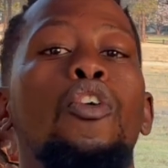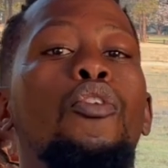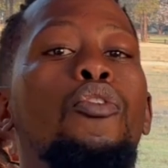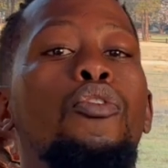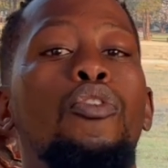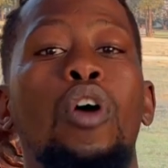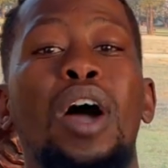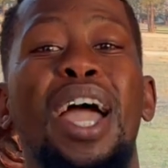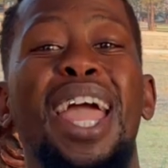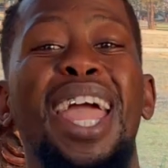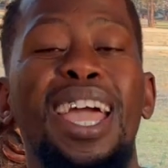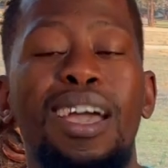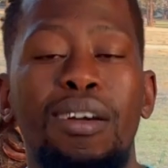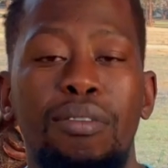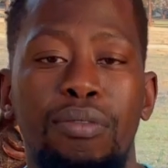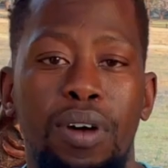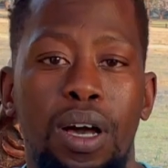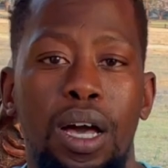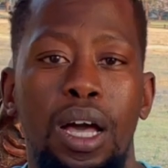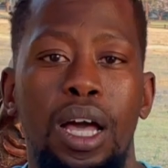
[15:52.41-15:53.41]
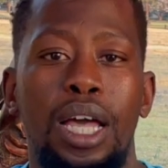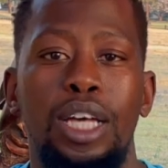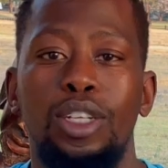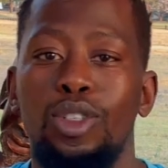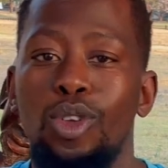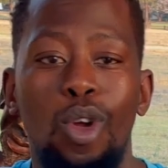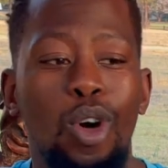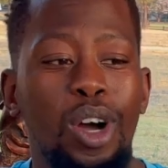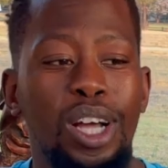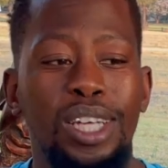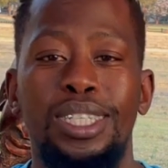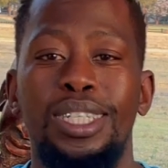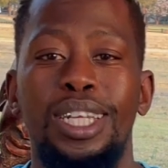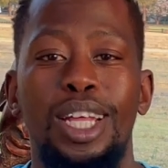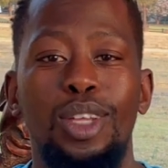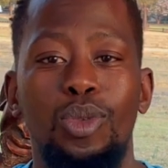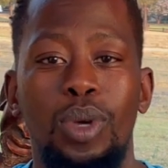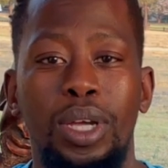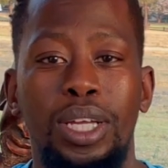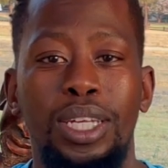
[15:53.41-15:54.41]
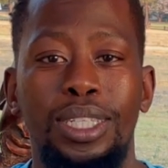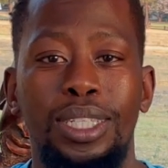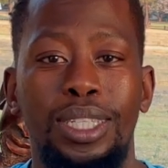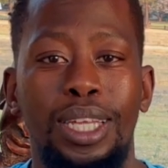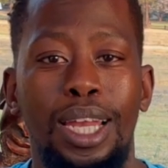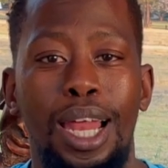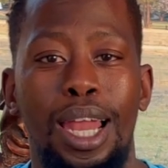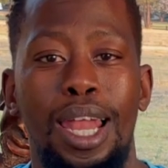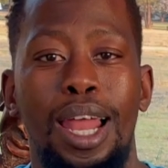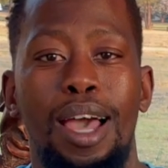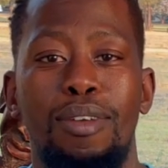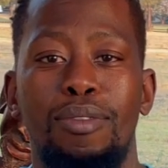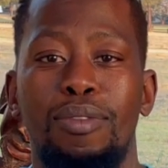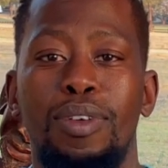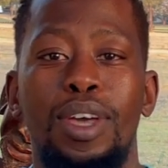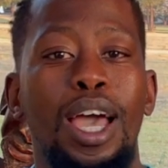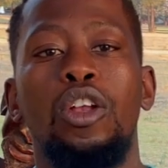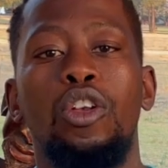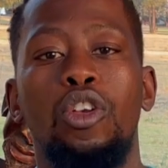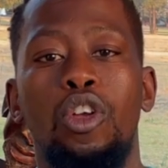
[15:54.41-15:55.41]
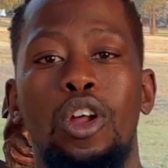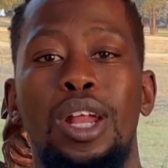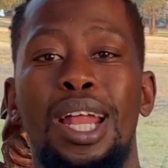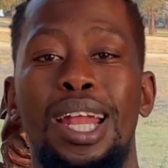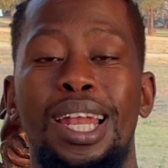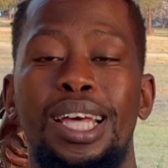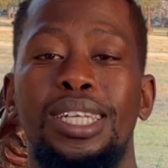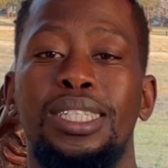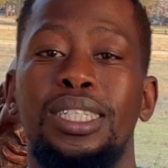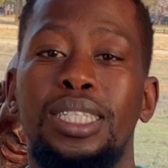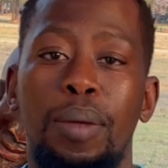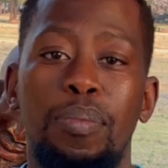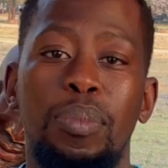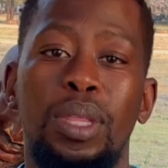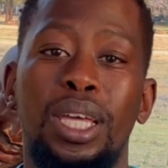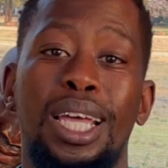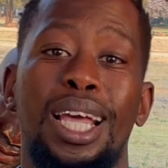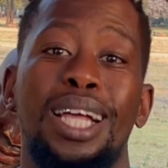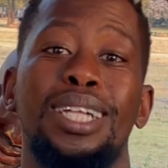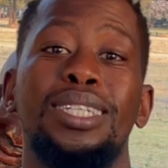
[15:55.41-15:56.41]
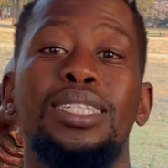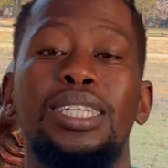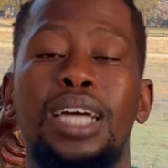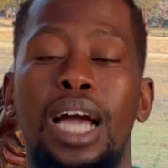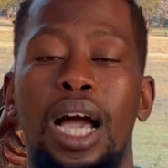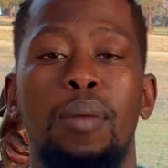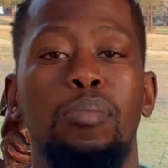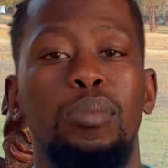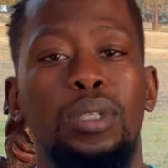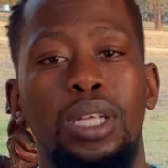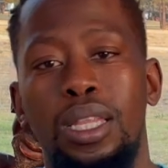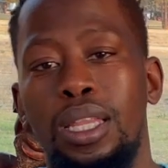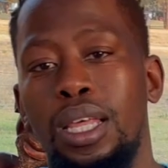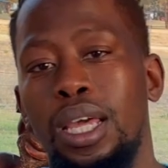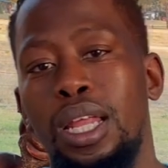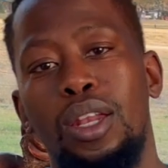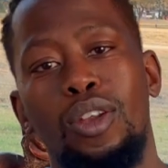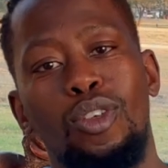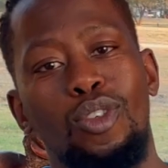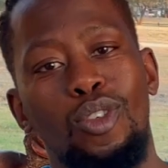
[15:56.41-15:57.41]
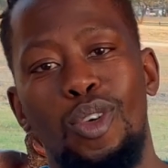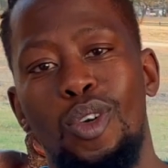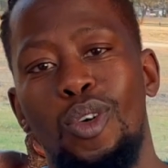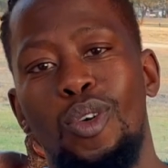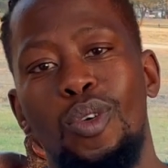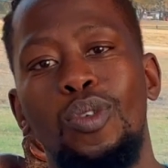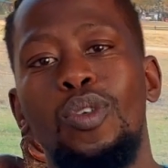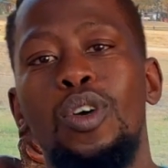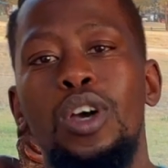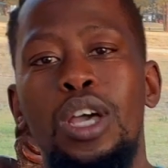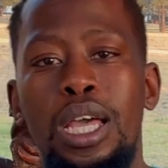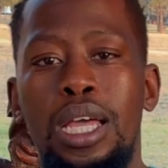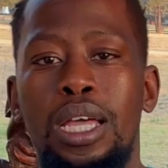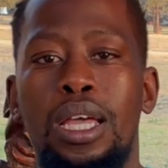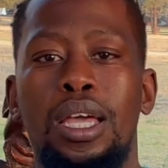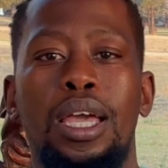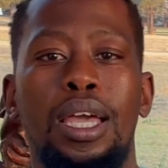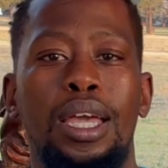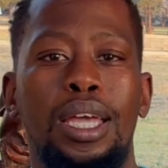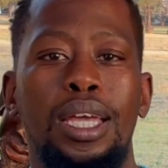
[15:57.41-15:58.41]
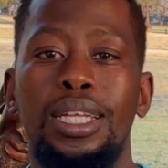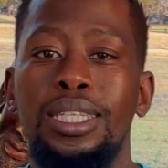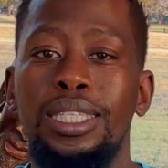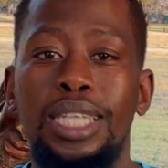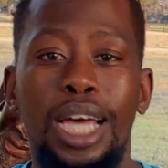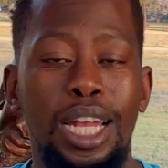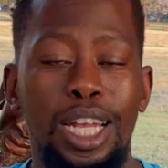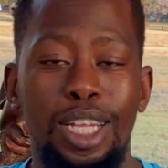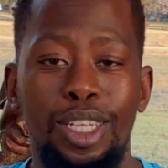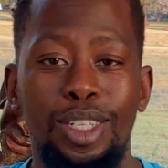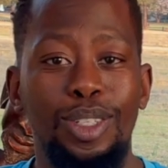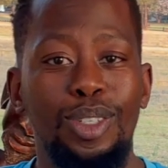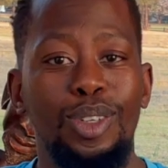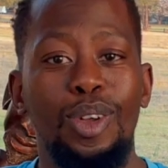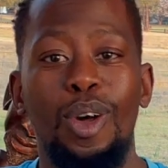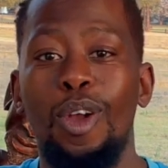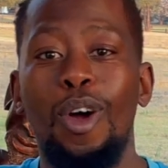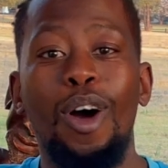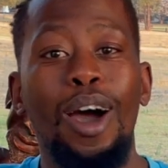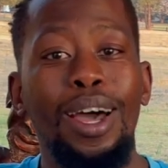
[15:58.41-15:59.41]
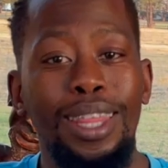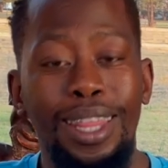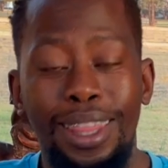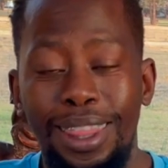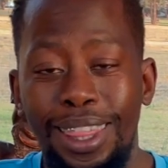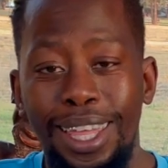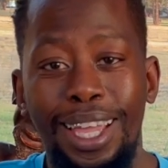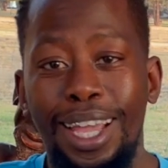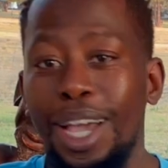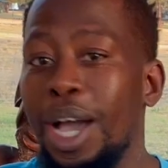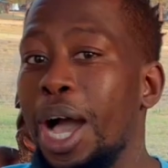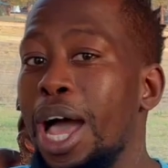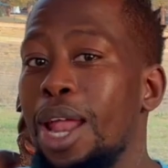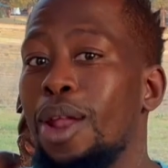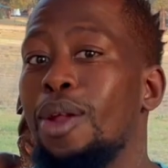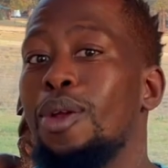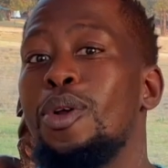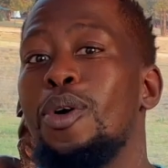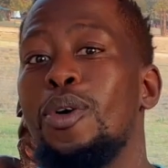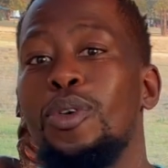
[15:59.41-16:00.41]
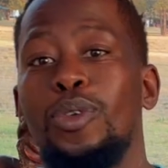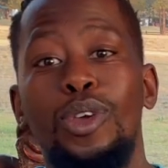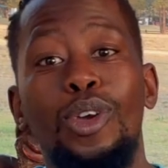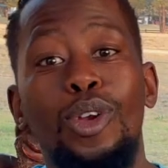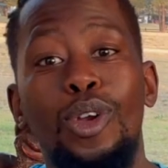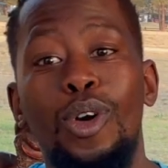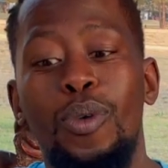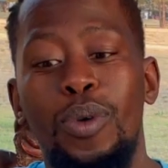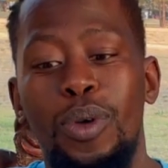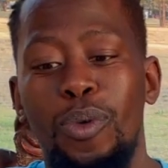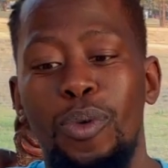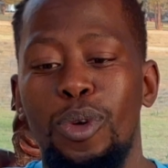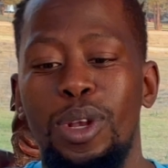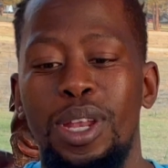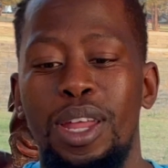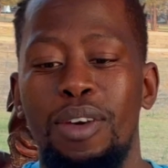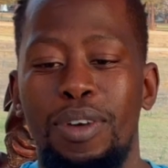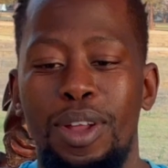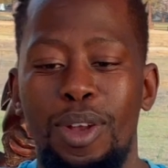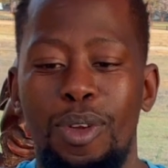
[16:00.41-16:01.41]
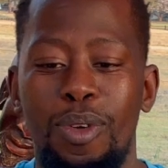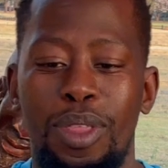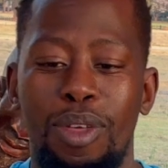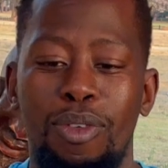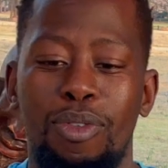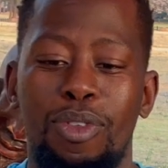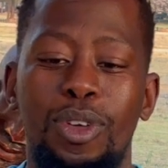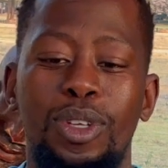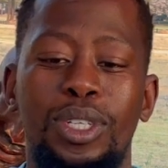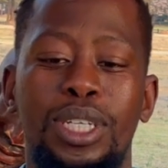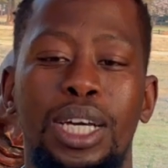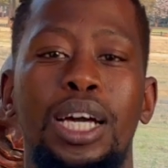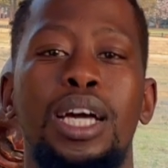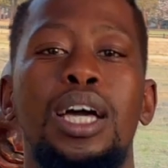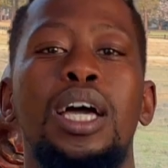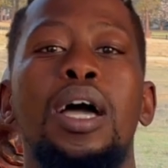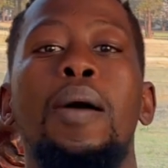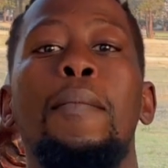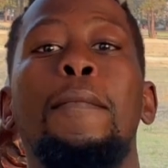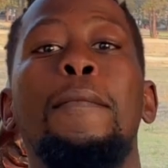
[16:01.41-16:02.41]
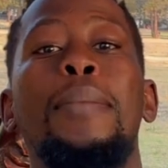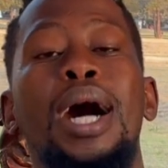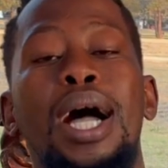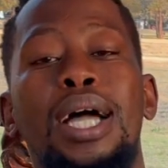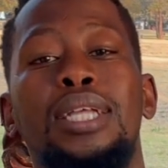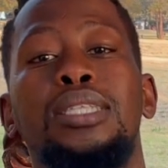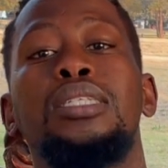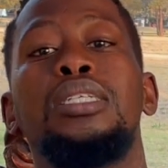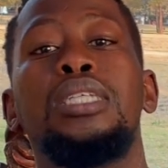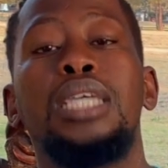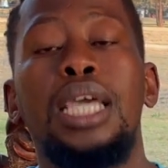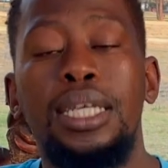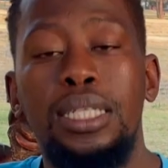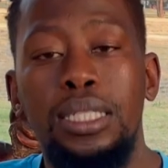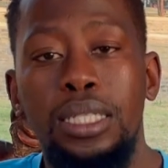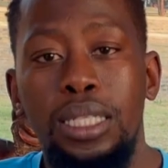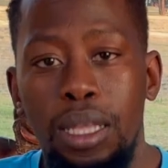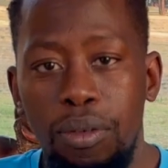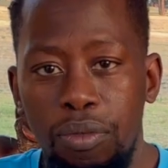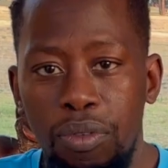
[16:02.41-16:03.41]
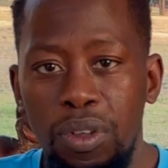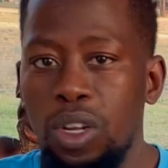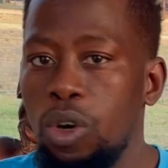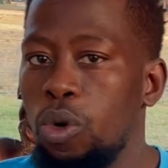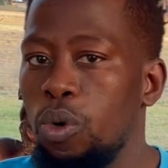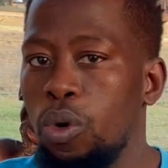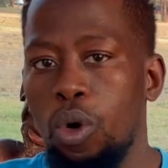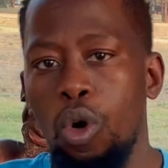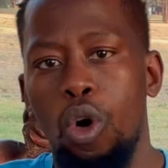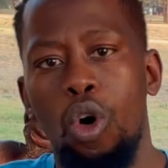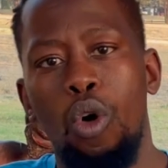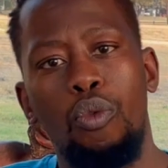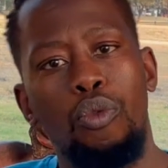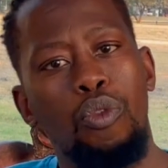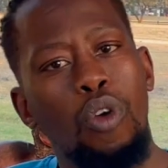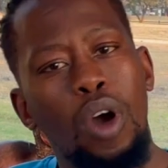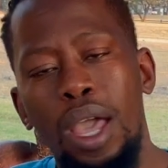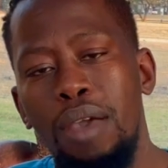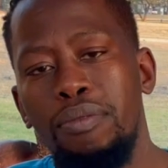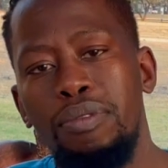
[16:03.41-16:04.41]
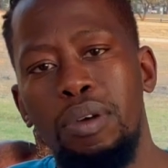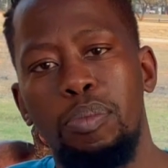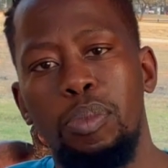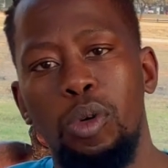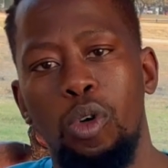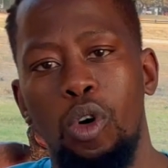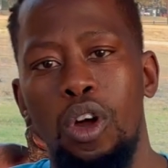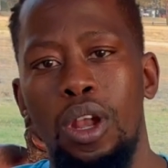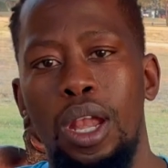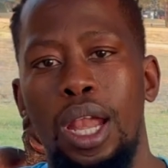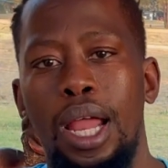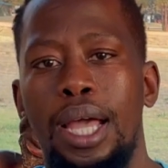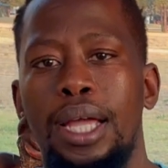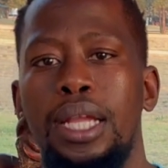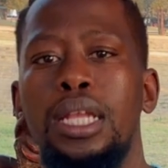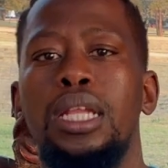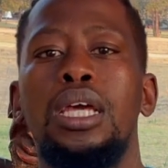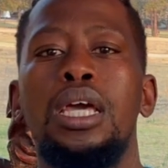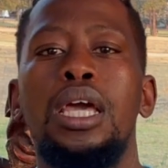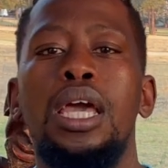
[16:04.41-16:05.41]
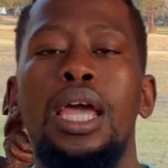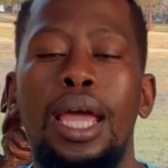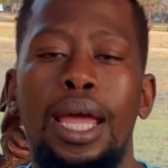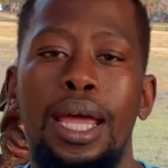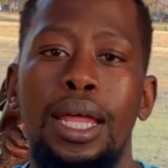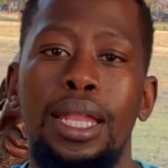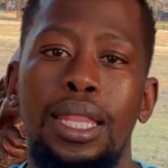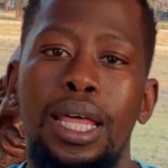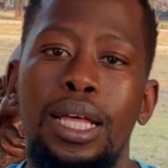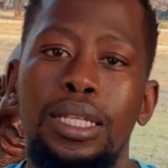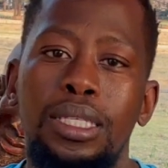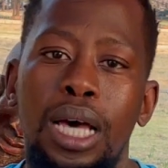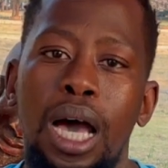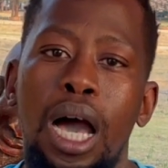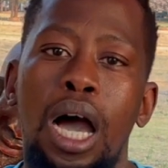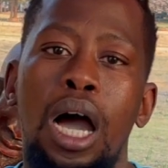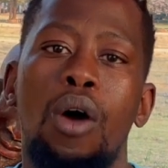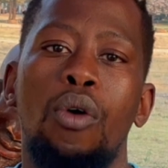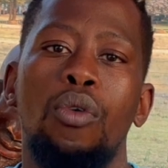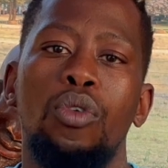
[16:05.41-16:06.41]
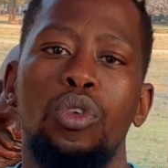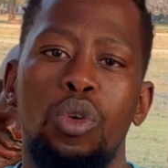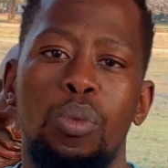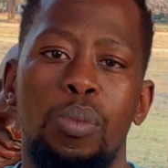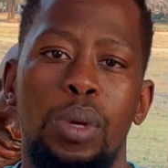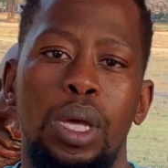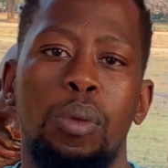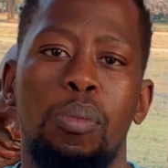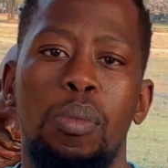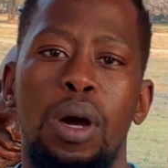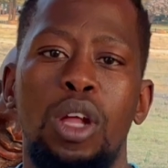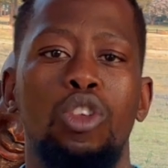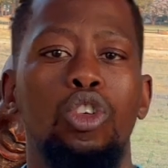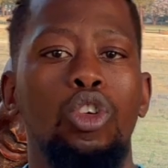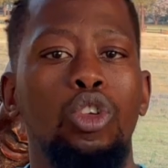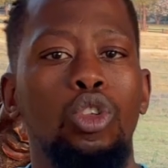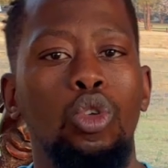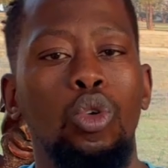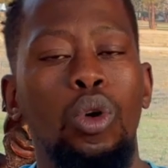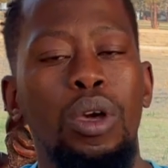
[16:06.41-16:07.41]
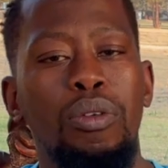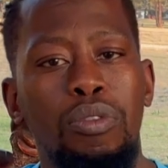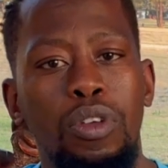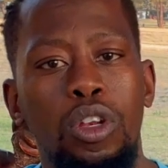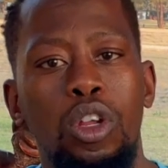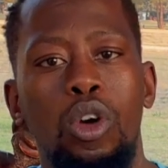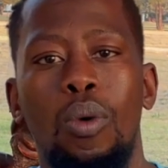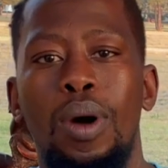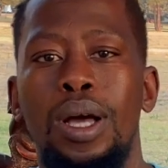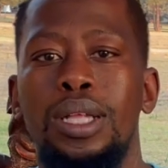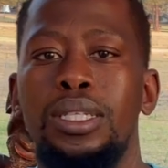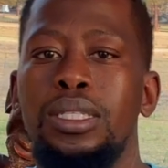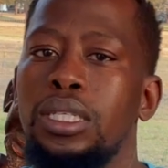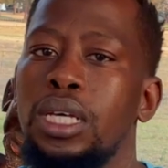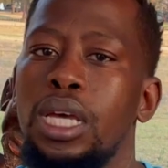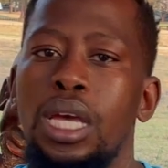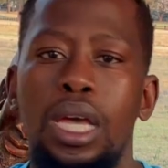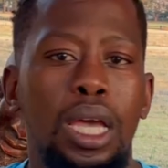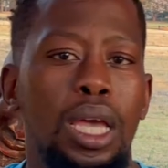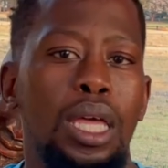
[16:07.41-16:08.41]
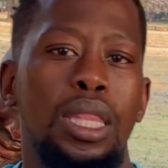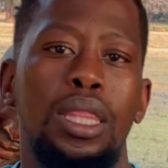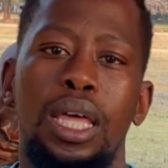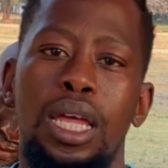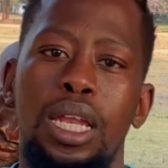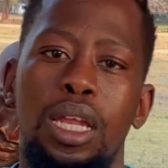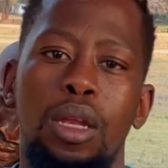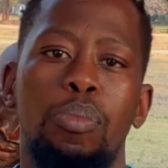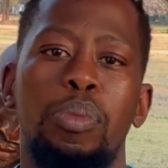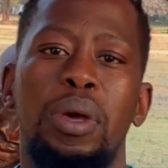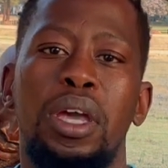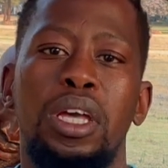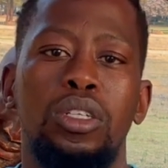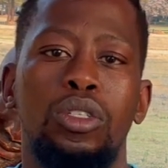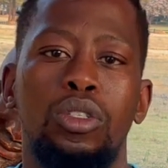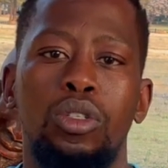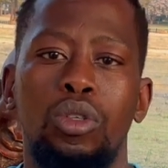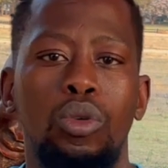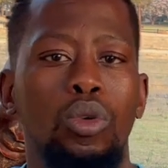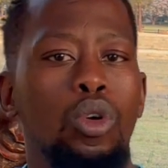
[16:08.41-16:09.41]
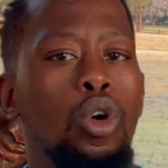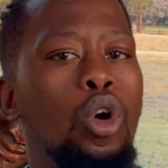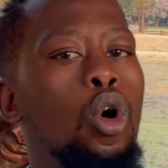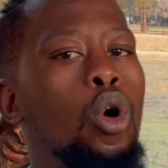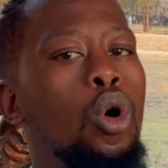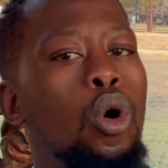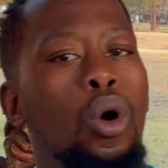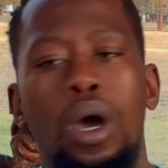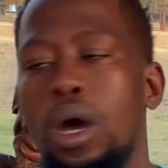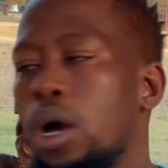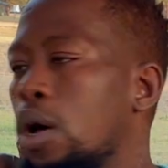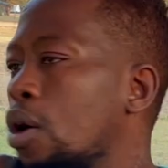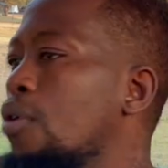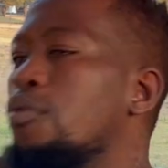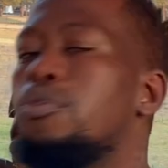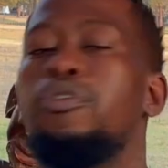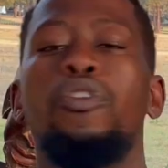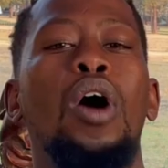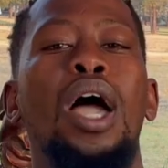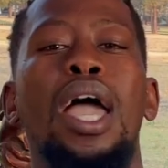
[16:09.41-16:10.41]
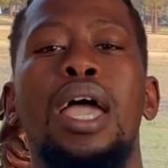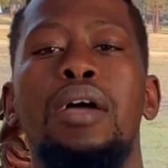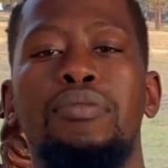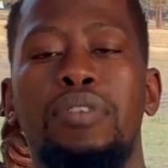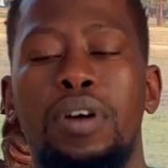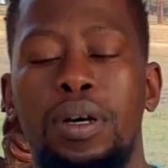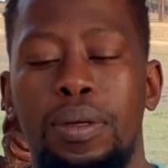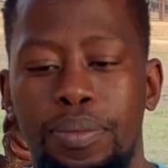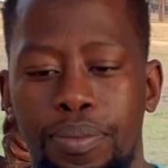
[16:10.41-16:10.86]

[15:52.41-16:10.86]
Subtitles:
forever, as long as network is still alive, not unless something else comes and then internet is no longer the thing. I don't know, we never know the future, but yes, the video will forever be online, and that's how you make money. You do a video once, and then it pays you forever.